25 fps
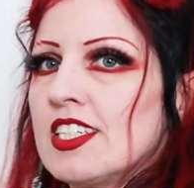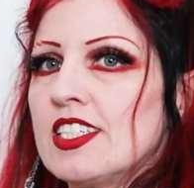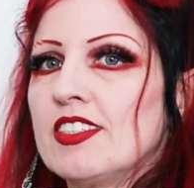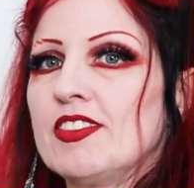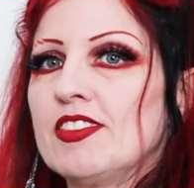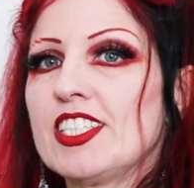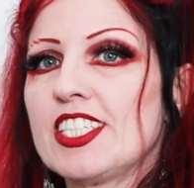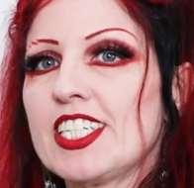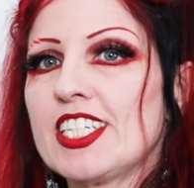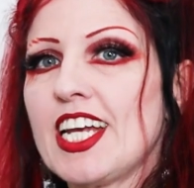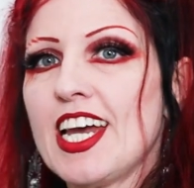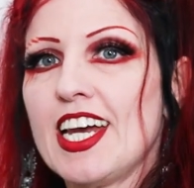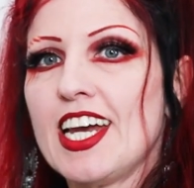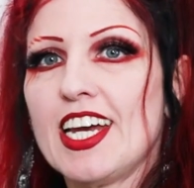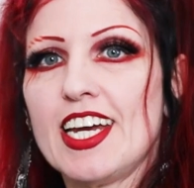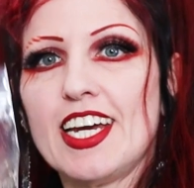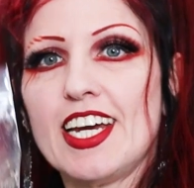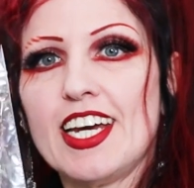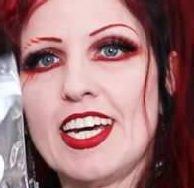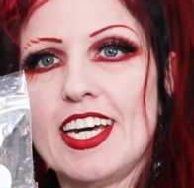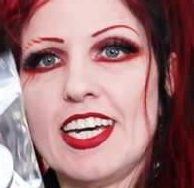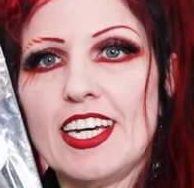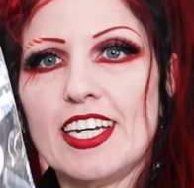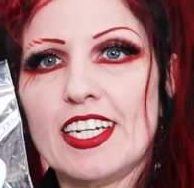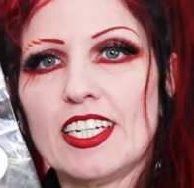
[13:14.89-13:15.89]
which,
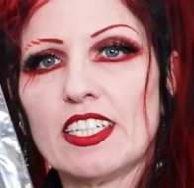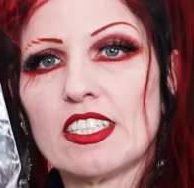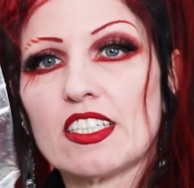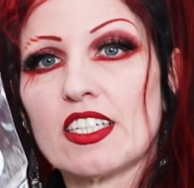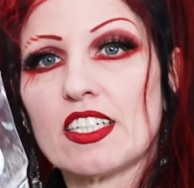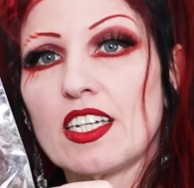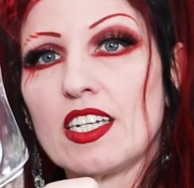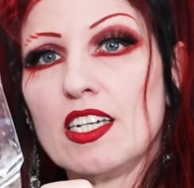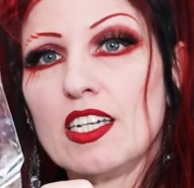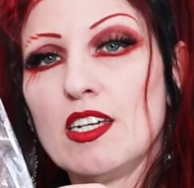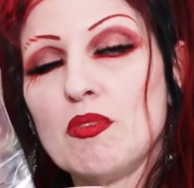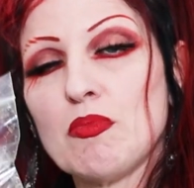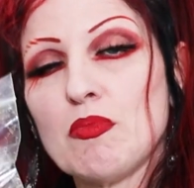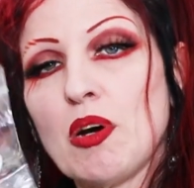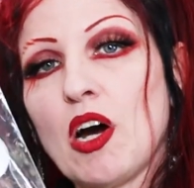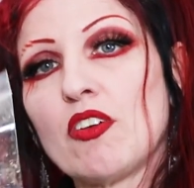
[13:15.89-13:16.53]
yay, came